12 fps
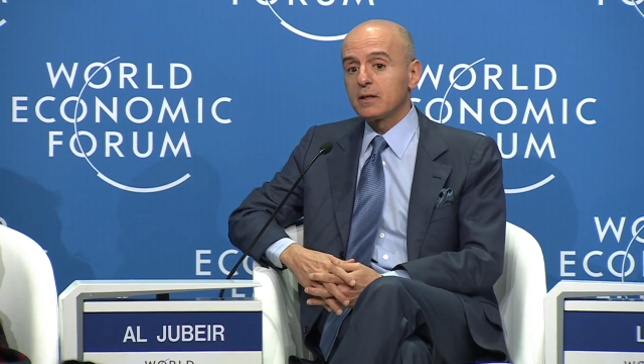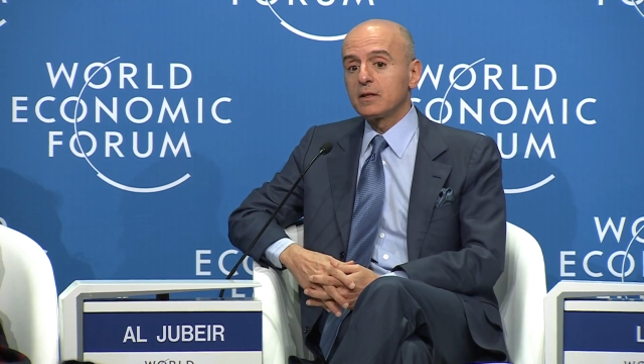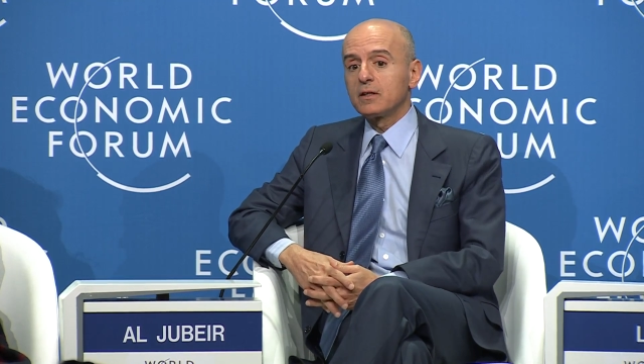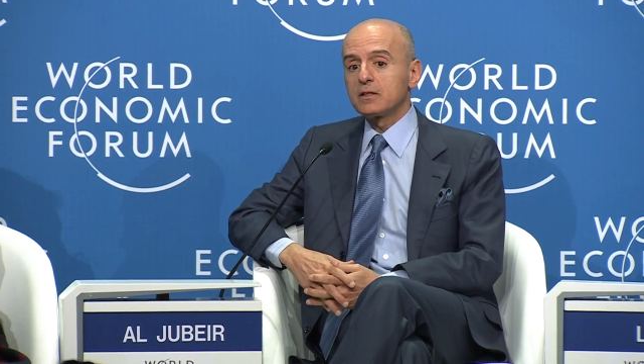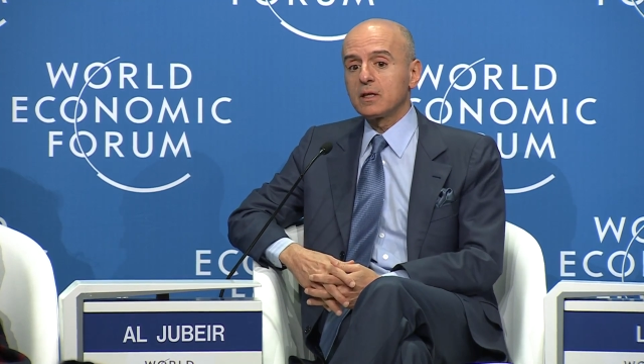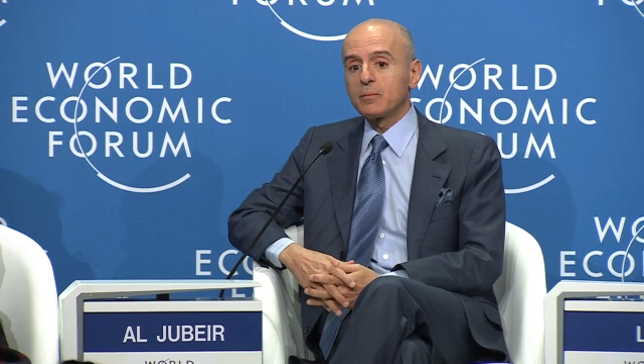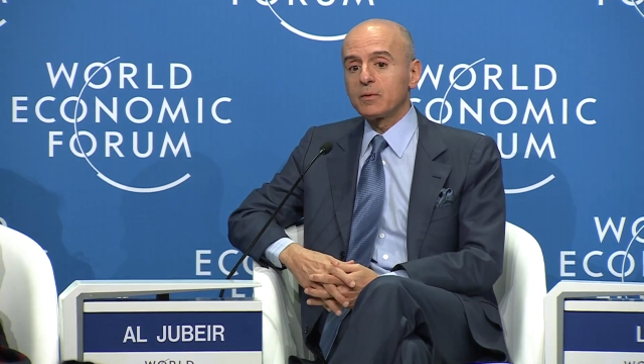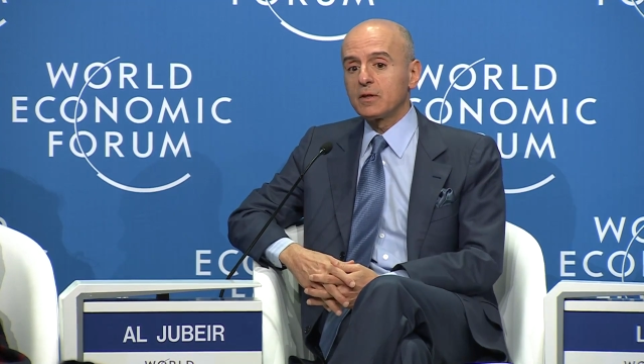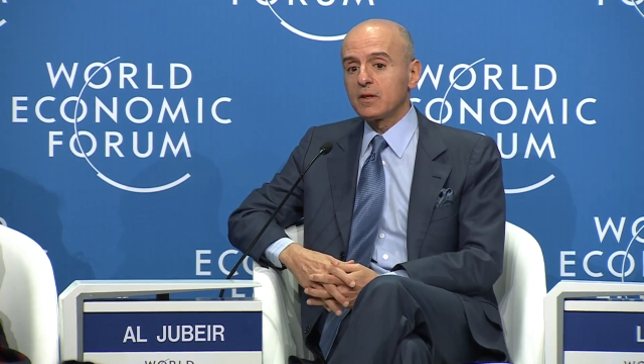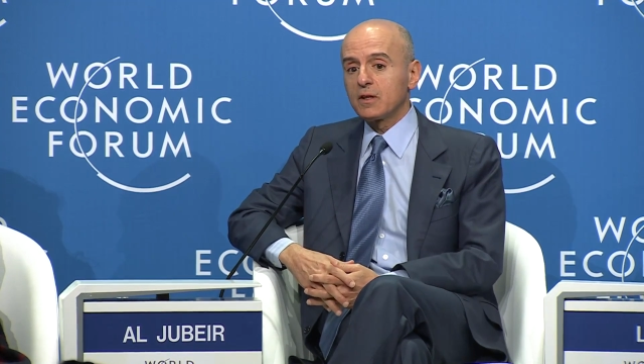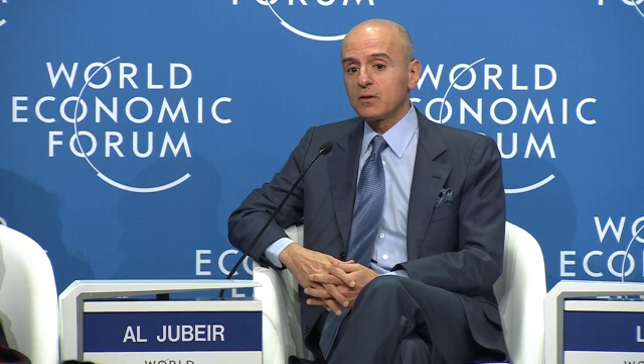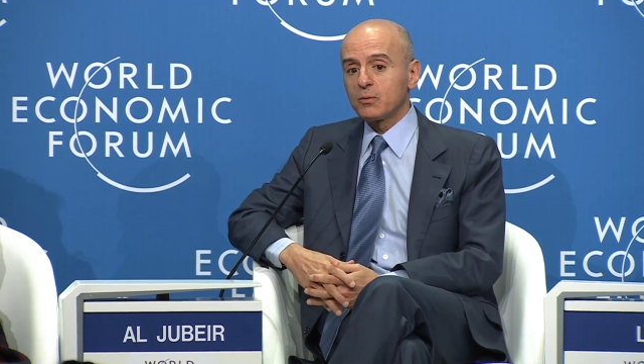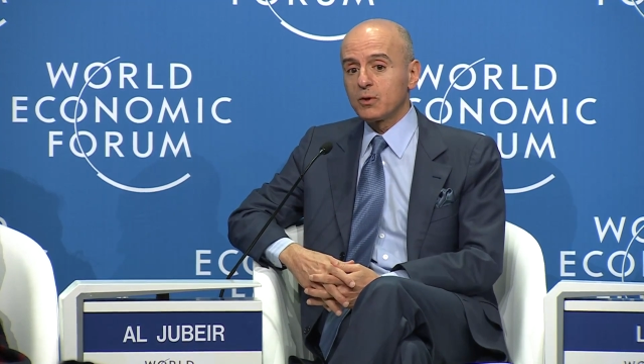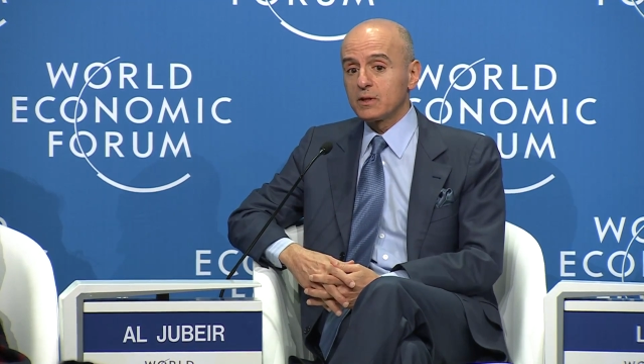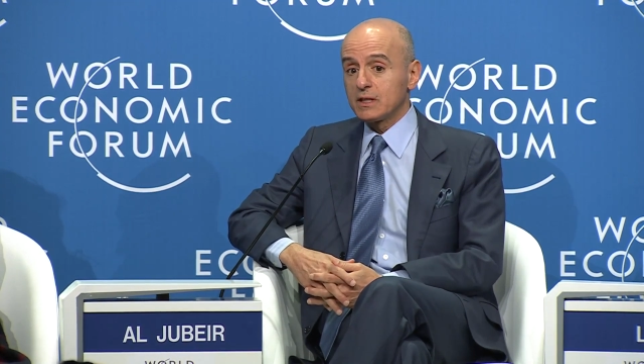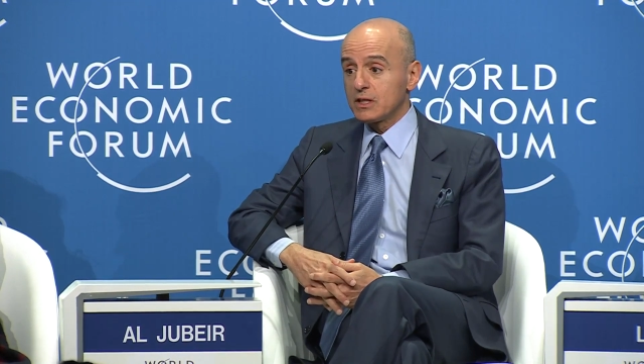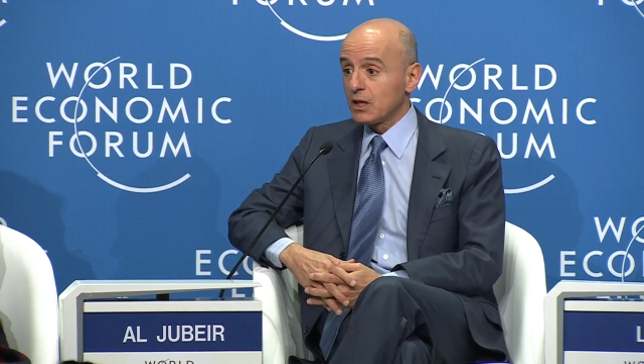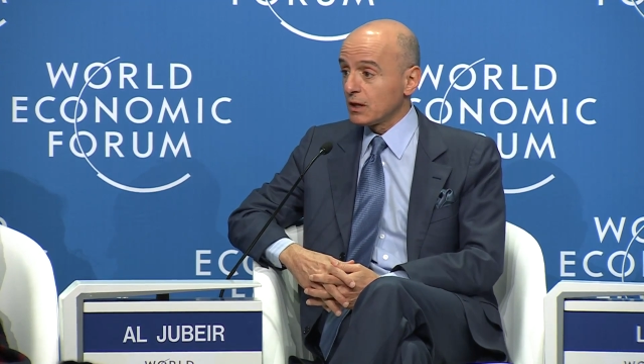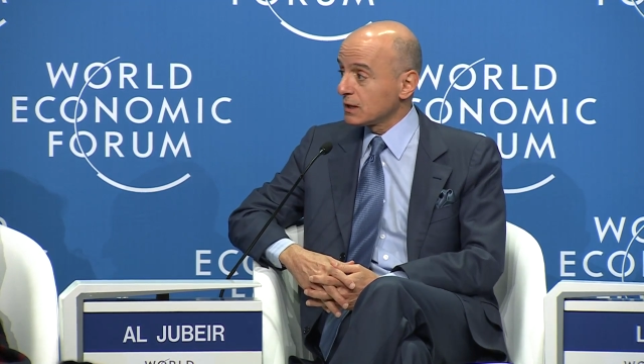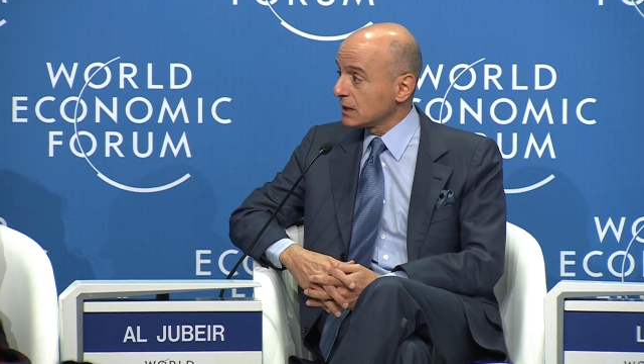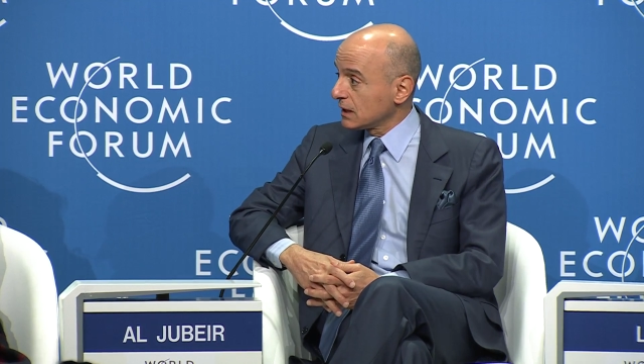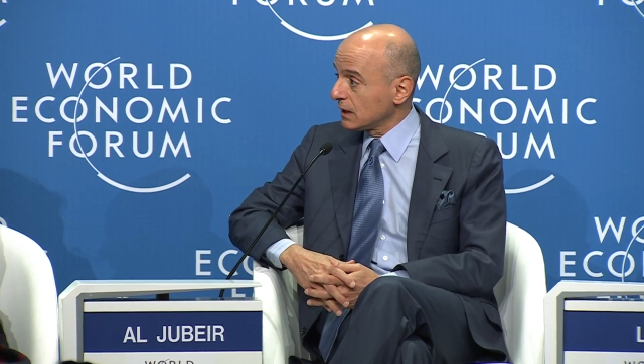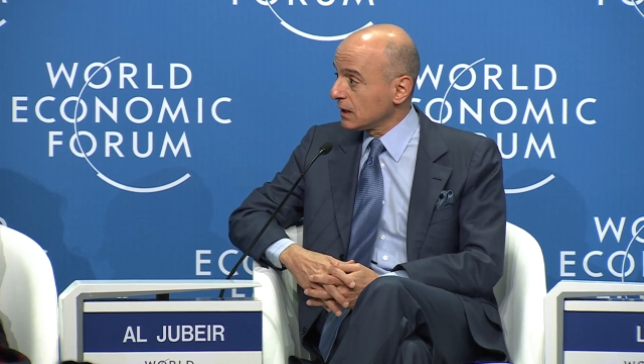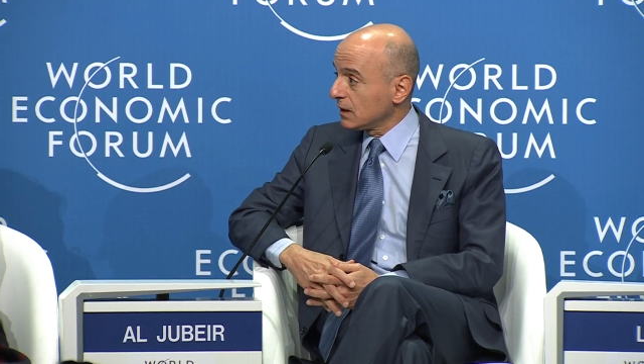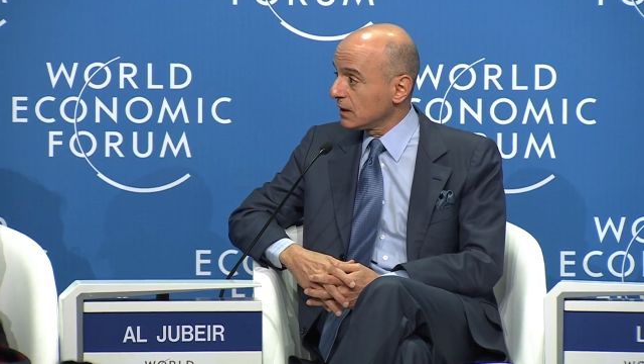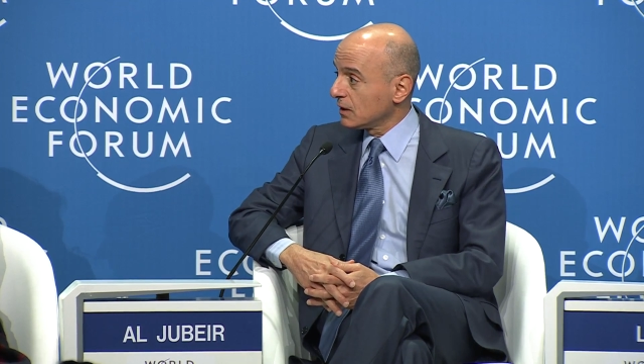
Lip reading: It is something that the world has not seen.